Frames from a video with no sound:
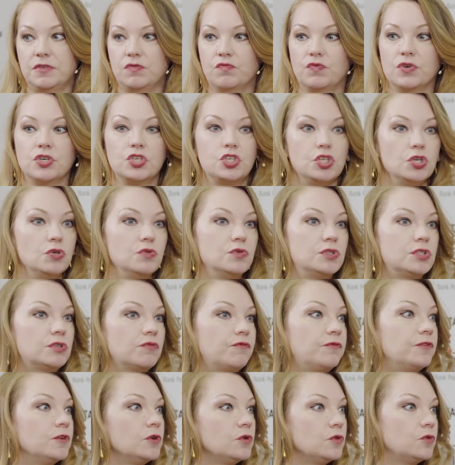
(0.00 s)

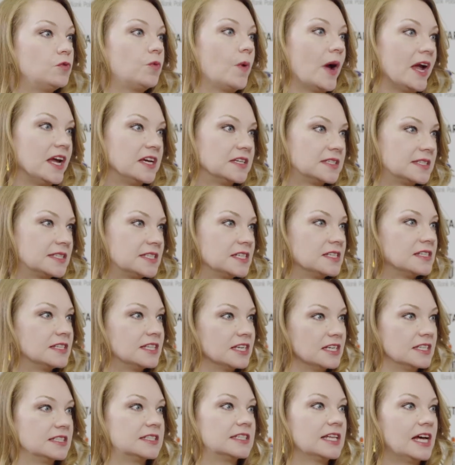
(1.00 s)
reduce food waste and
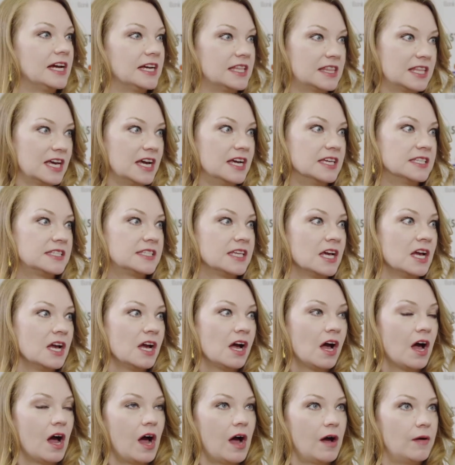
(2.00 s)
things like this.
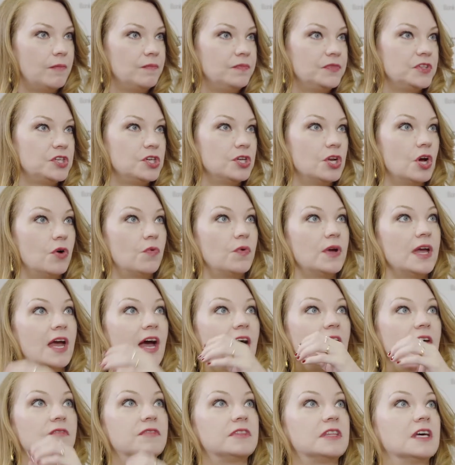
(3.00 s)
We
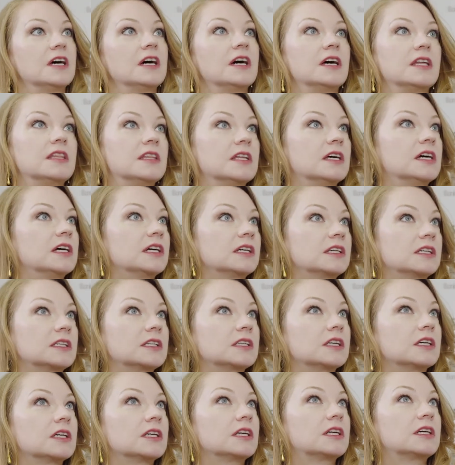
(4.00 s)
have the
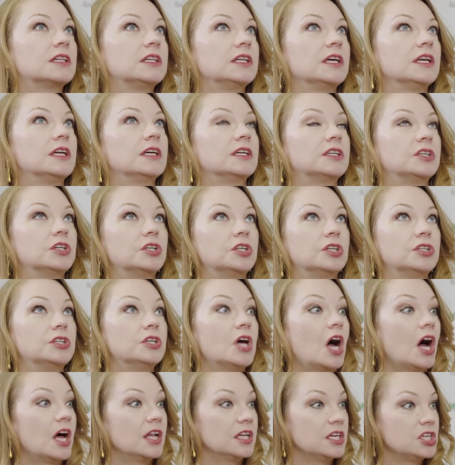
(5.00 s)
clinical
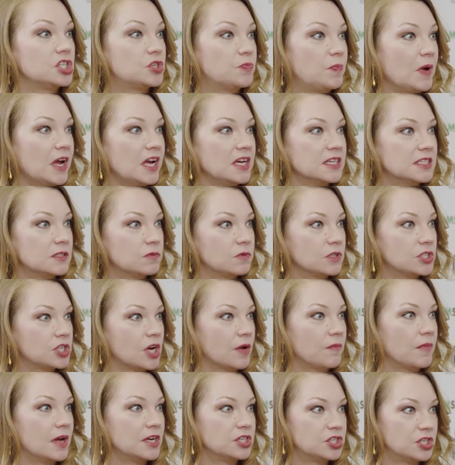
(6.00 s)
knowledge base,
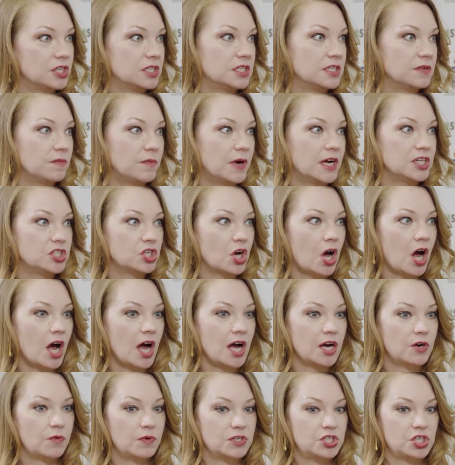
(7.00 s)
which I mentioned in my
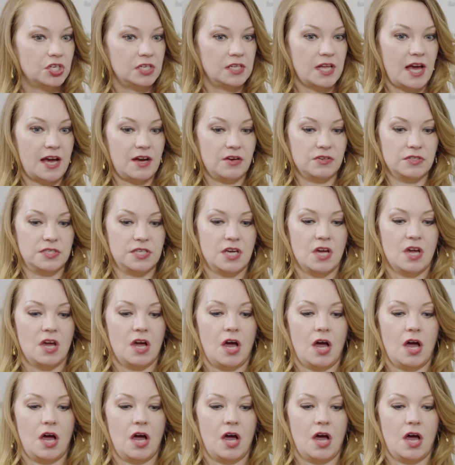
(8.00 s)
talk, which allows